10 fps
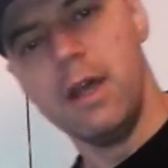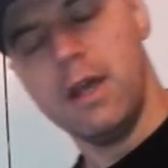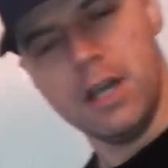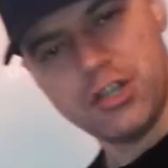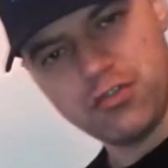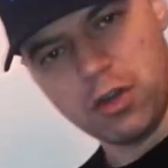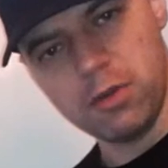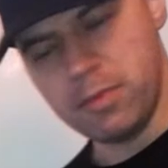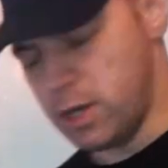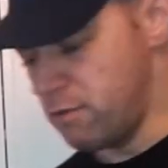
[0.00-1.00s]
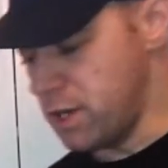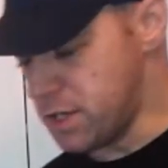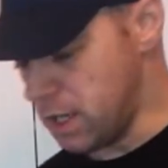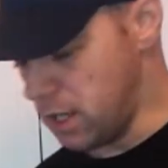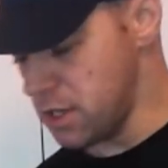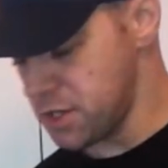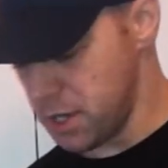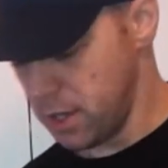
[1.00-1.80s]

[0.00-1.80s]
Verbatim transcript: astronomy retailers